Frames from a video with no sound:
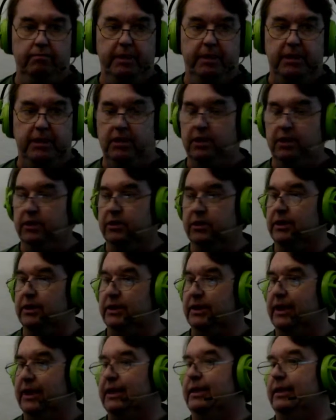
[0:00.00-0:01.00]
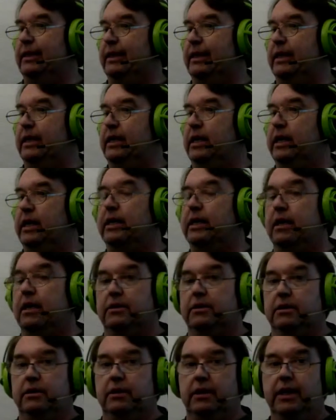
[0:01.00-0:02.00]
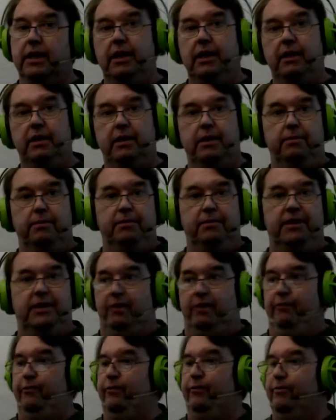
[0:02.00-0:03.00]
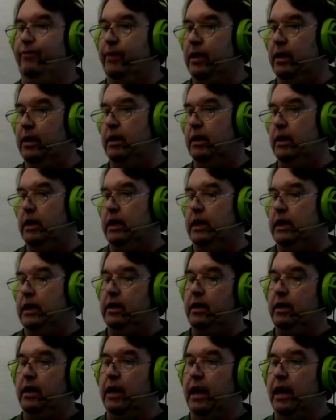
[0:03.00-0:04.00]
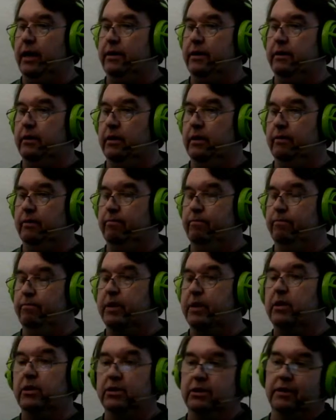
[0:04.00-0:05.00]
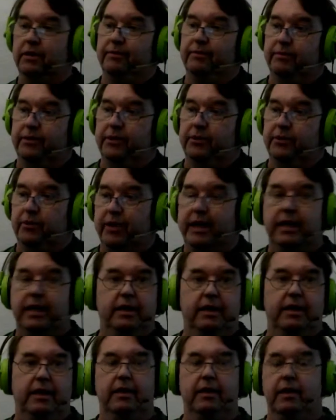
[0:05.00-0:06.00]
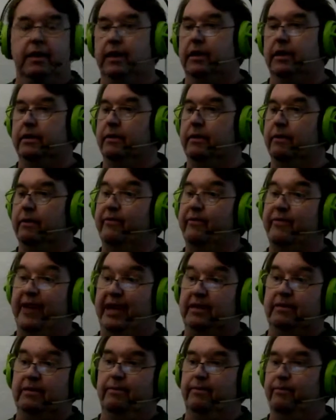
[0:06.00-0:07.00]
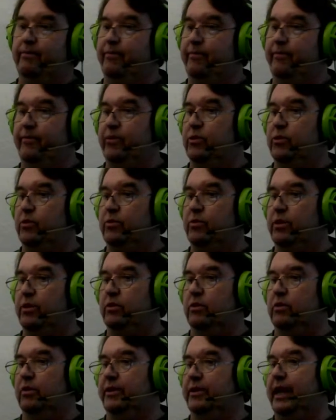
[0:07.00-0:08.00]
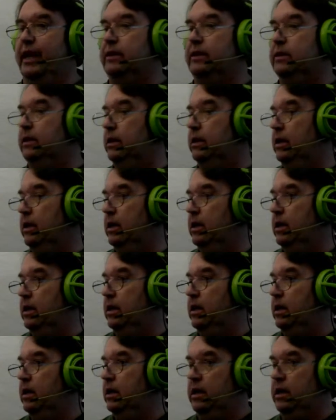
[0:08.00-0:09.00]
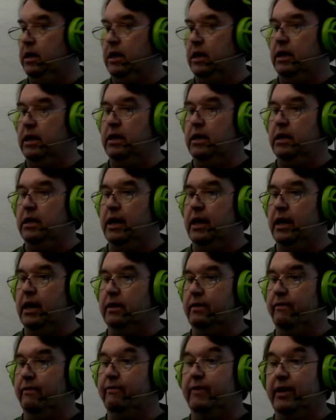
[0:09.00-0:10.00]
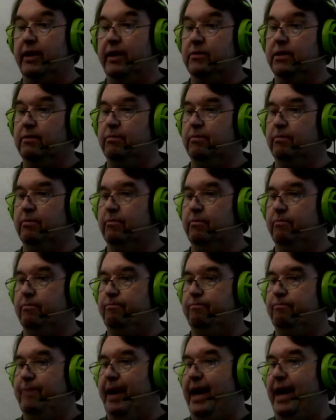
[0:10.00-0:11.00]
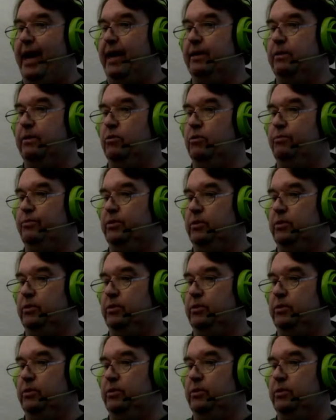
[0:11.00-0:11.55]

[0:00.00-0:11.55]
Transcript: Because suddenly he got ill himself. He had, because of the drinking and the fat food and all that, he had very bad,